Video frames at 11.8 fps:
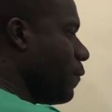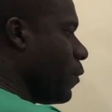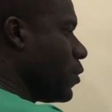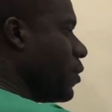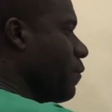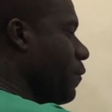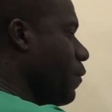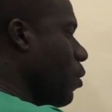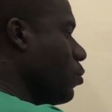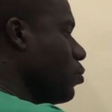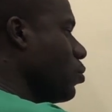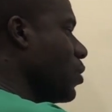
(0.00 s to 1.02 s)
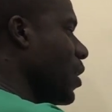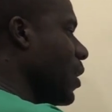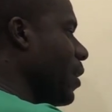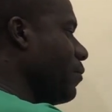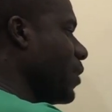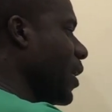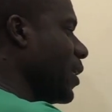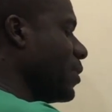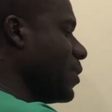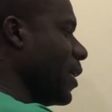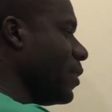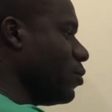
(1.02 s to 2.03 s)
44 to the left hand
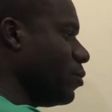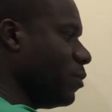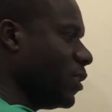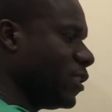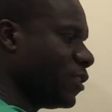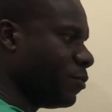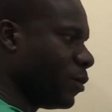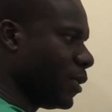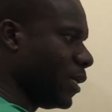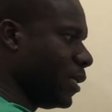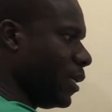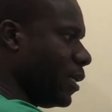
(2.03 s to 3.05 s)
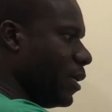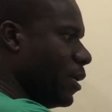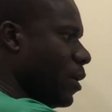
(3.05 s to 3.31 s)
side to meet his brother here.